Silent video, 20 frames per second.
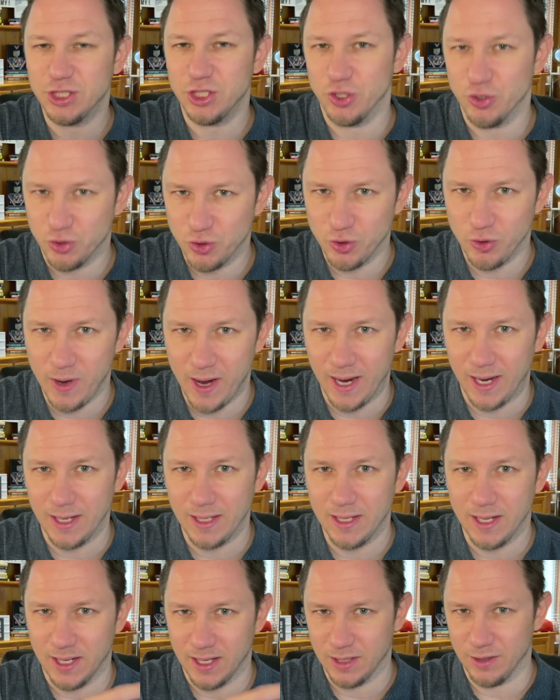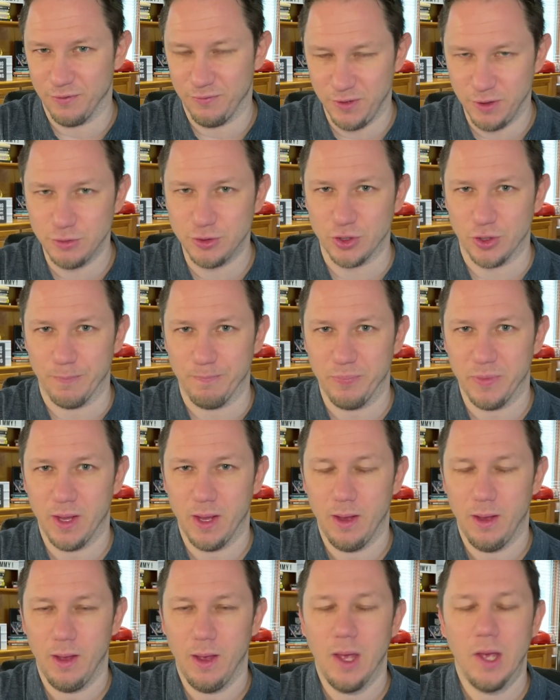Ukraine in the future.
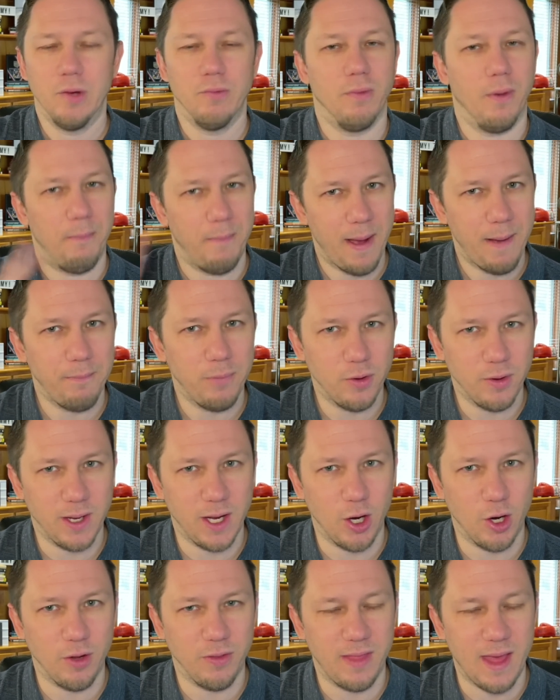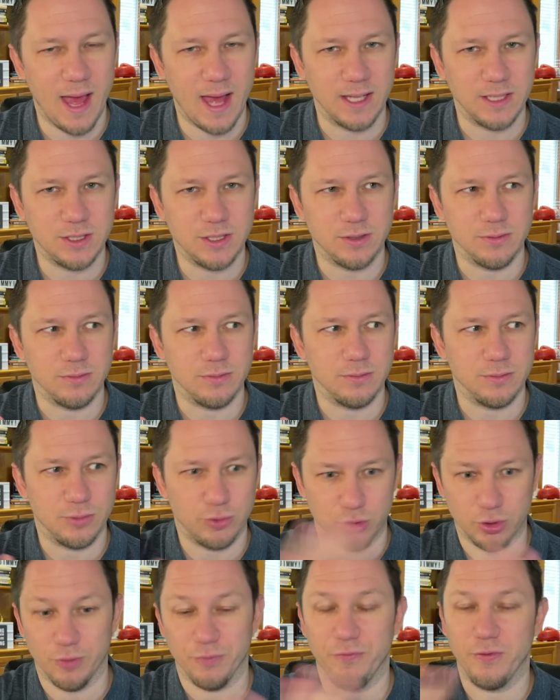Remember here that,
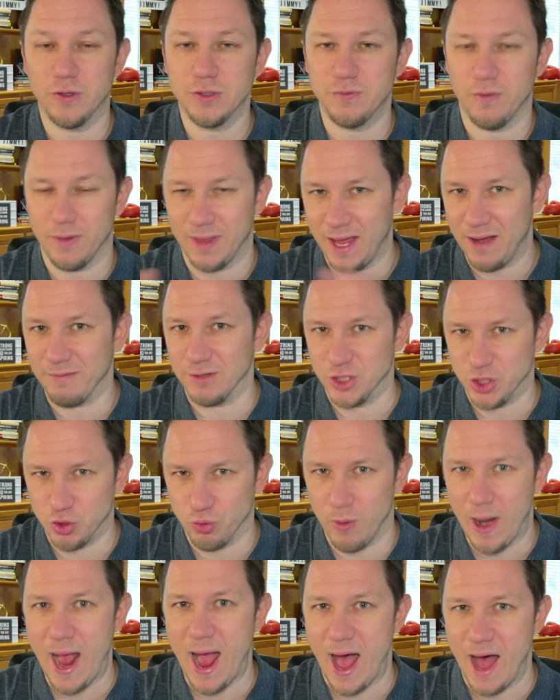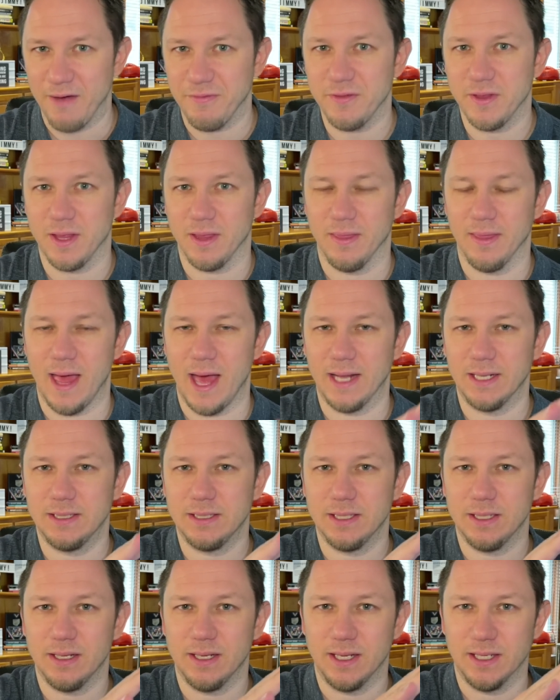so first of all, they have a draft
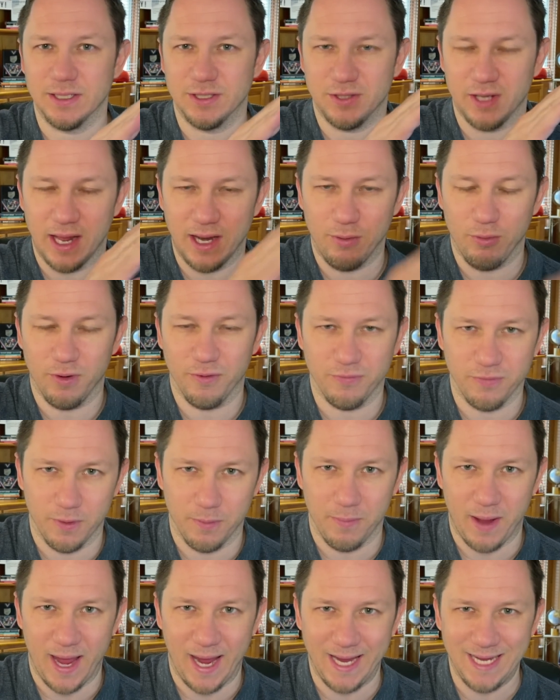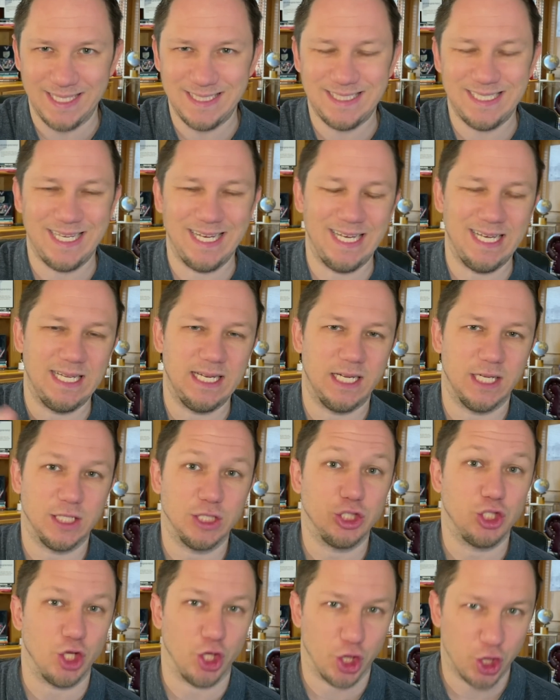that is anywhere from 18
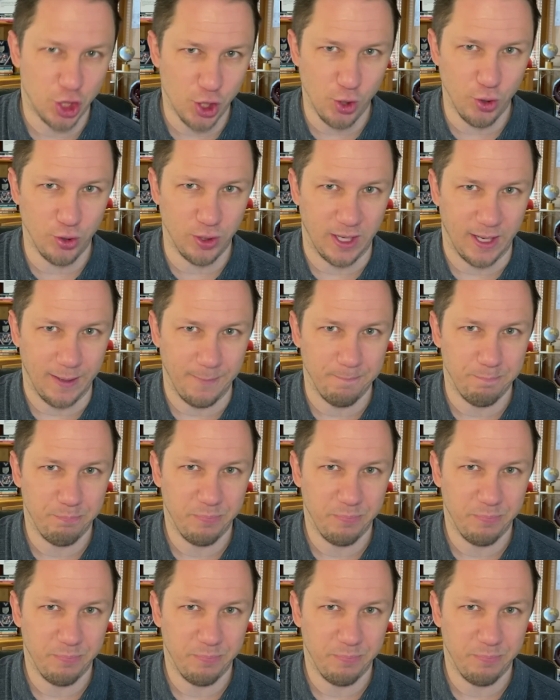to 30